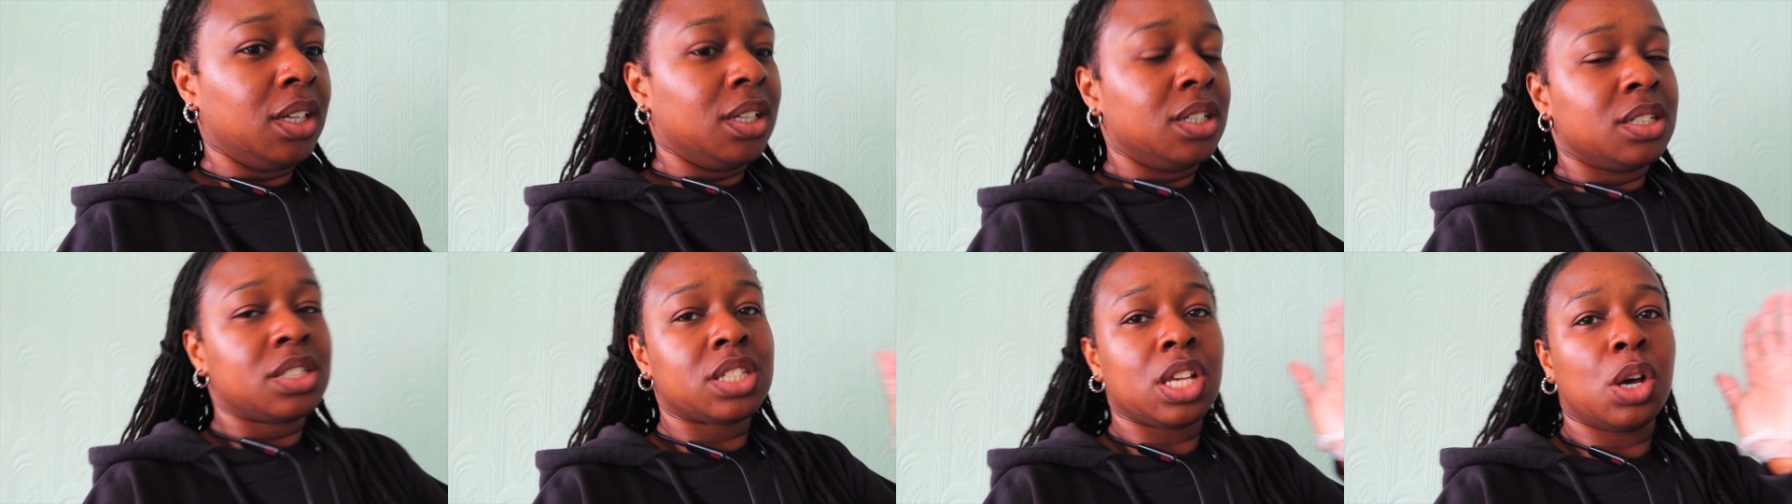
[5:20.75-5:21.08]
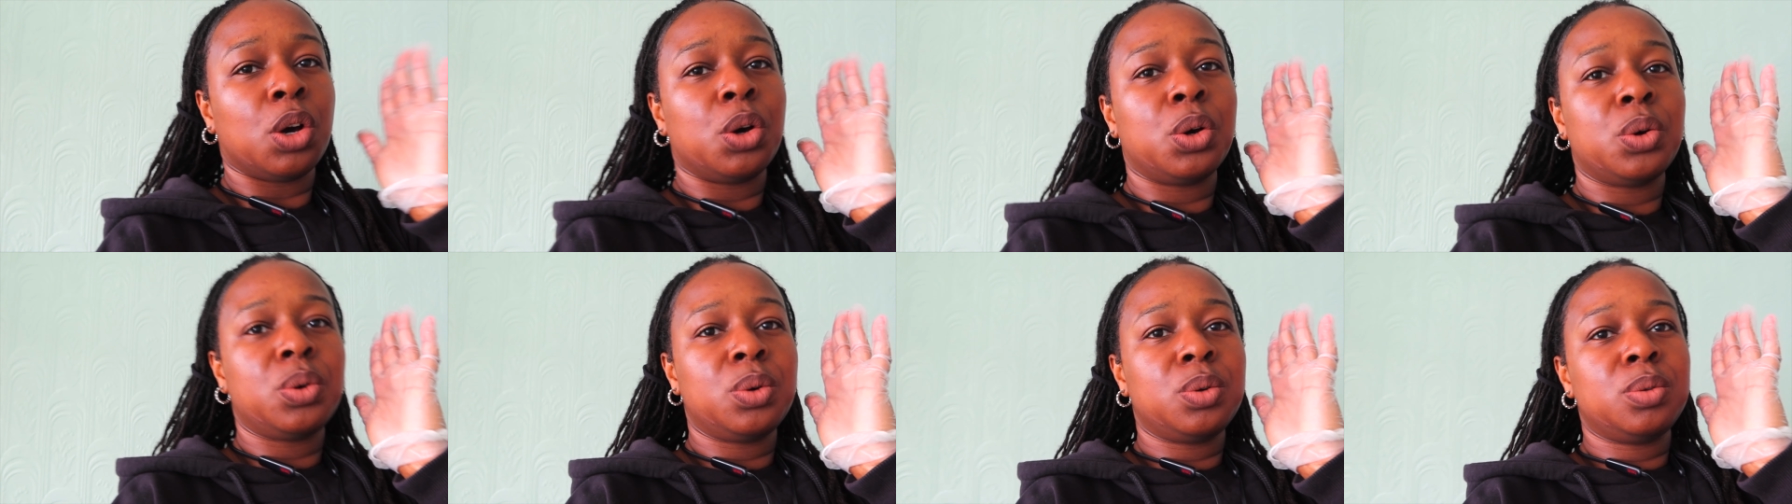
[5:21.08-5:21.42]

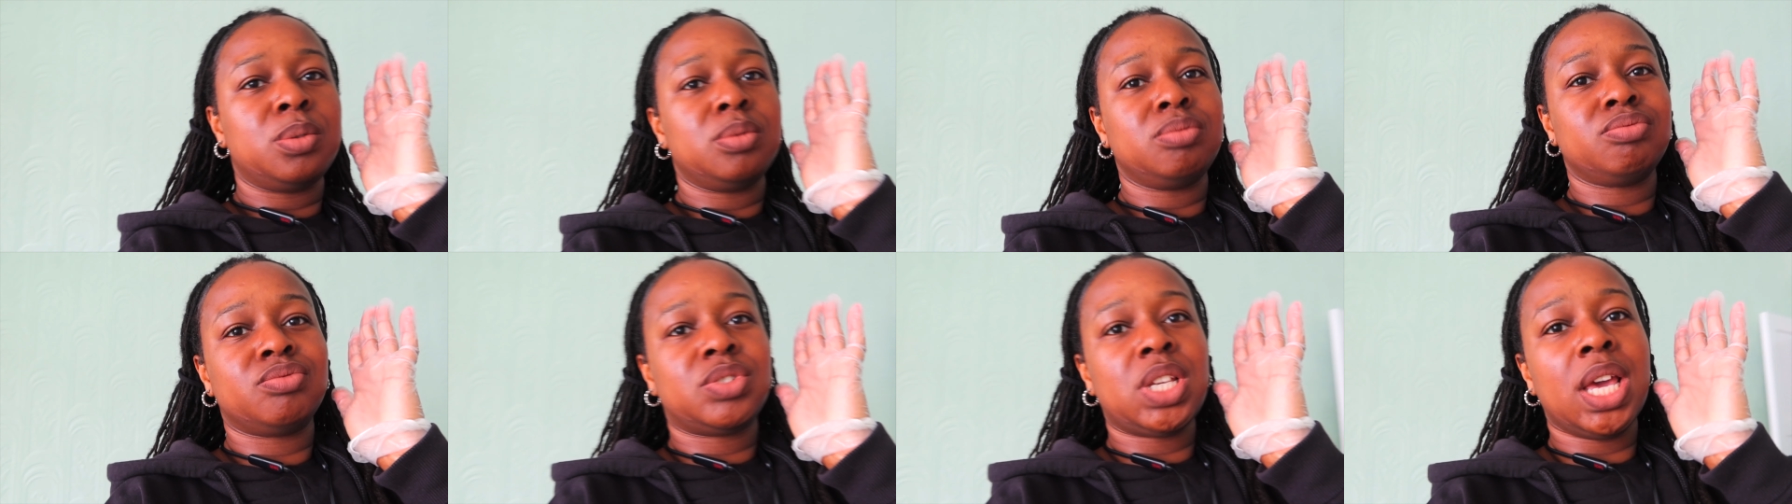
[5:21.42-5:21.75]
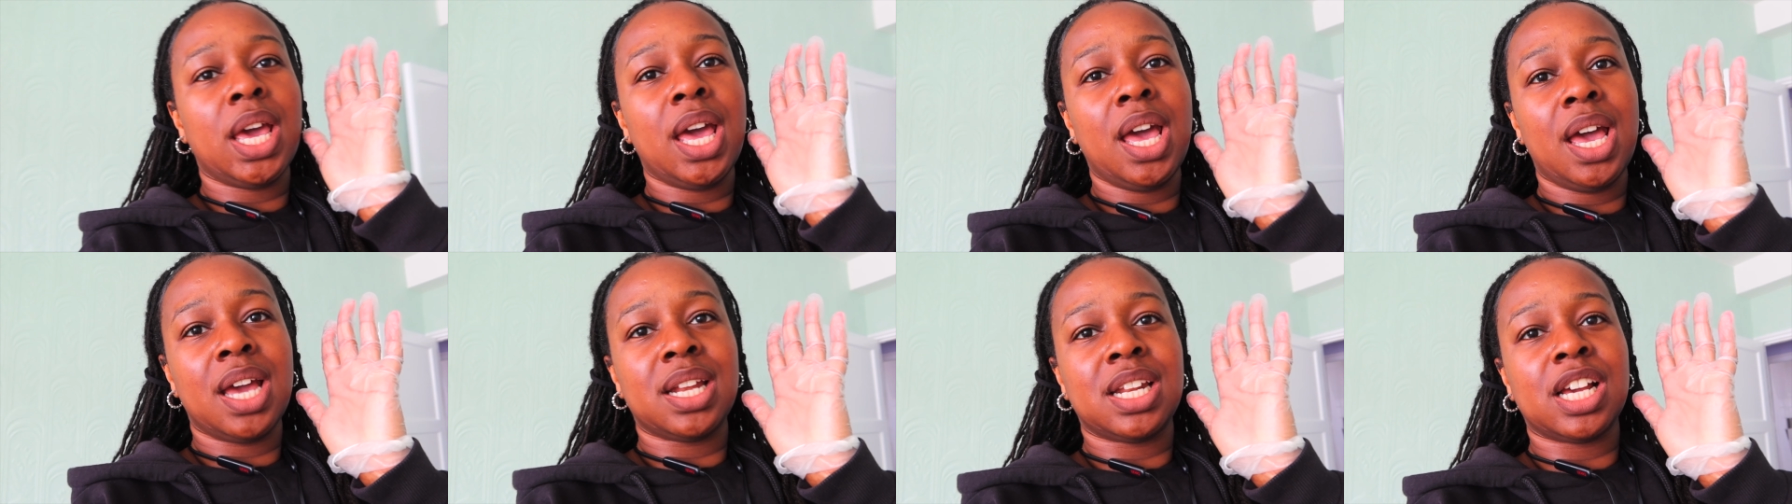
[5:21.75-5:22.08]
So
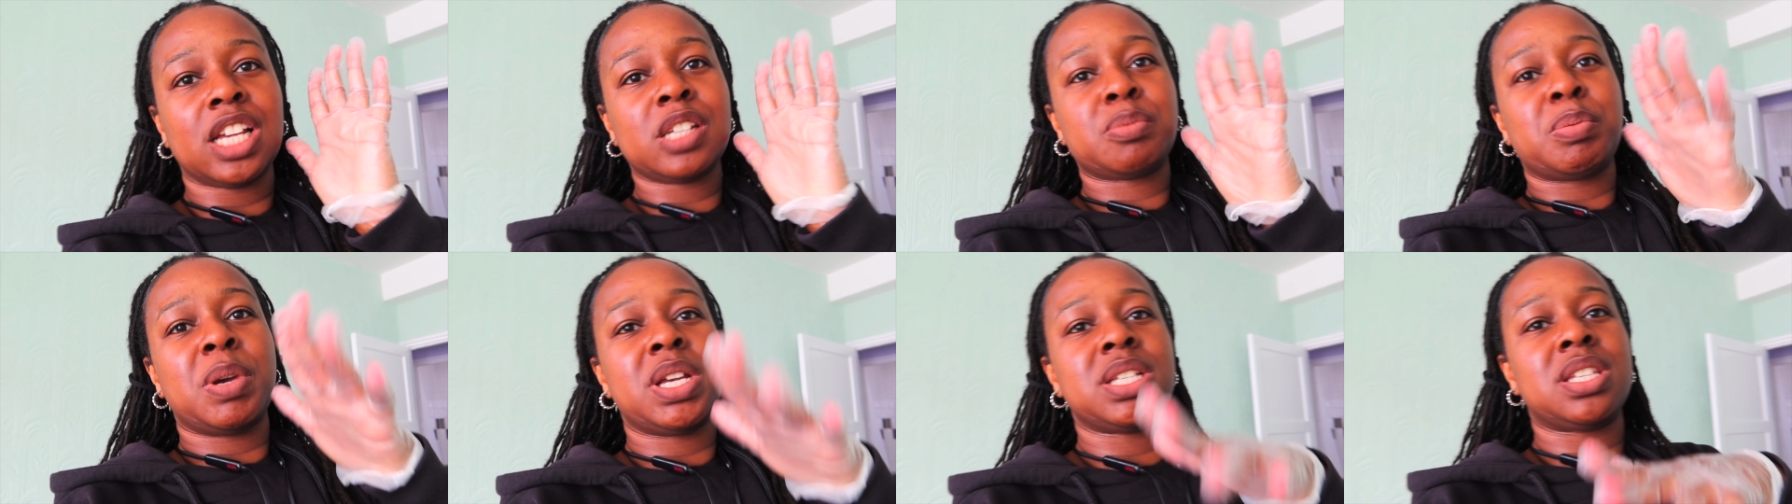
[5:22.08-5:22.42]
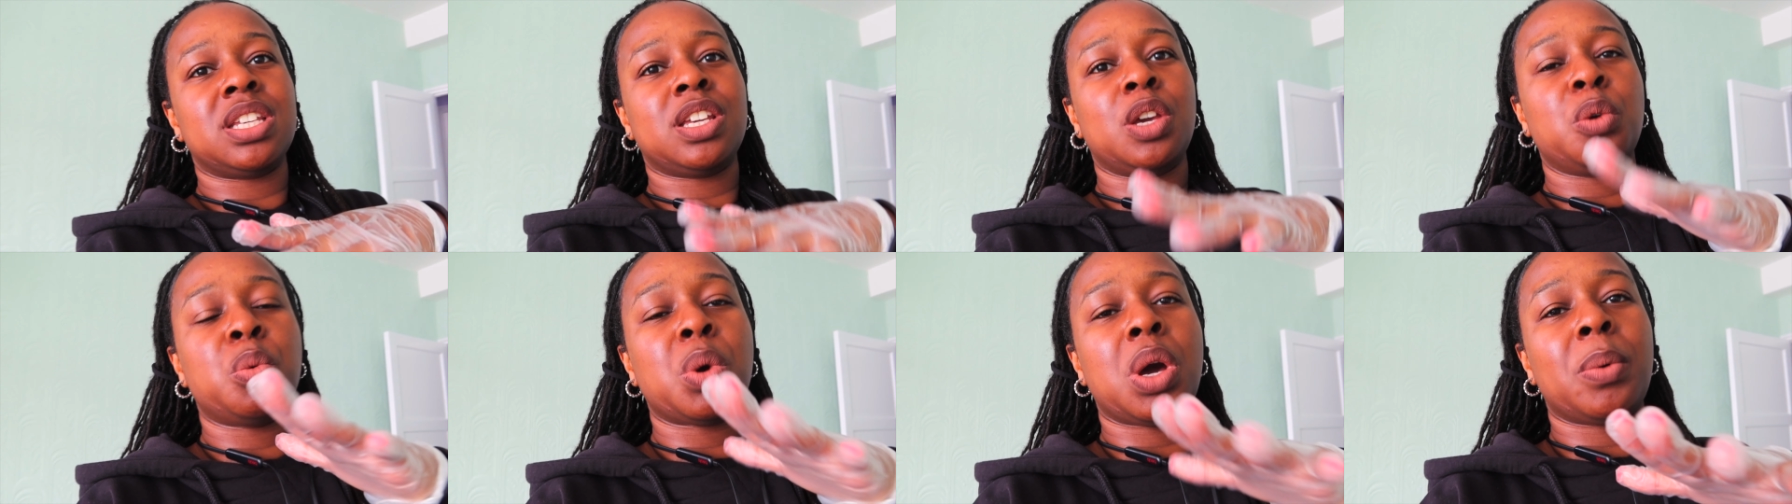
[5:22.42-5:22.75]
yeah, that's
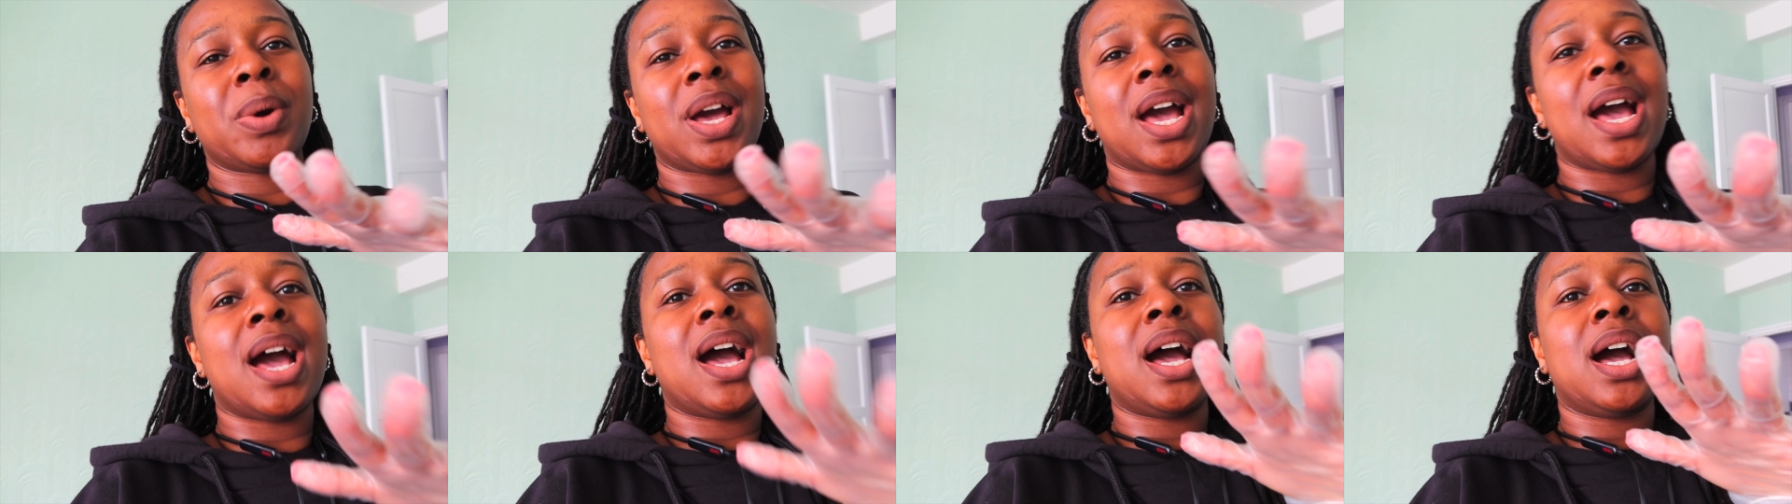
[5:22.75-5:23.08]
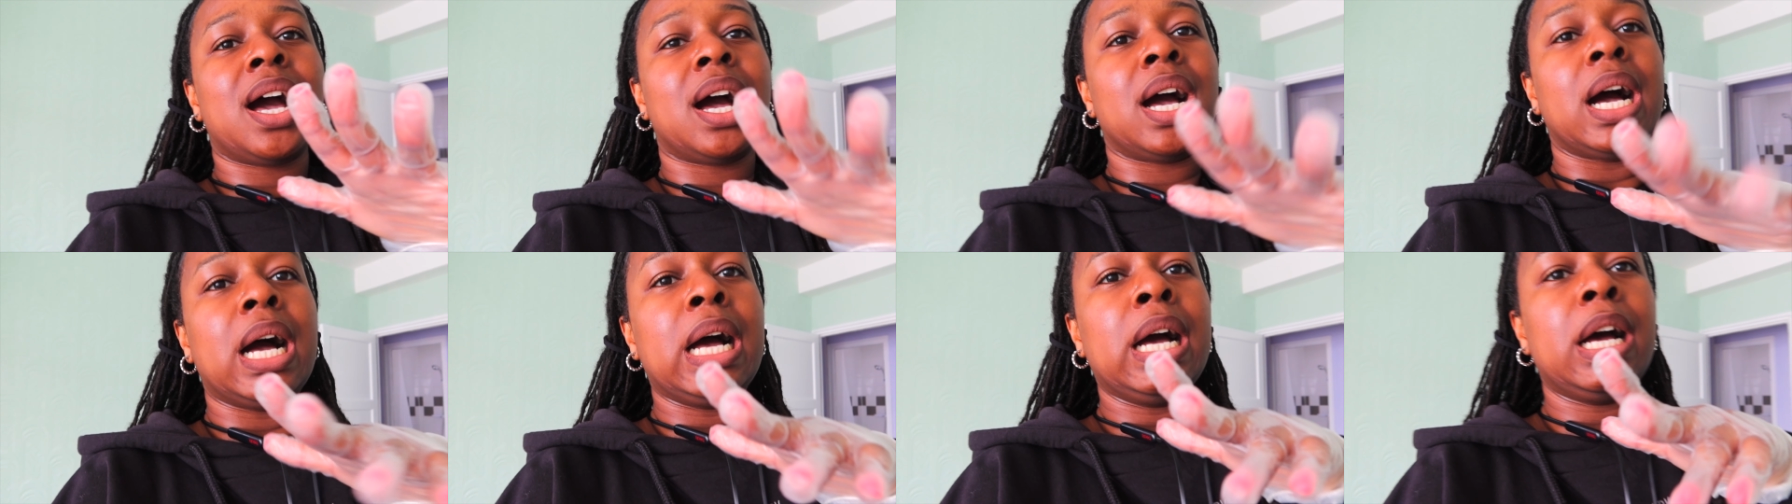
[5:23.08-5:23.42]
basically where we're at.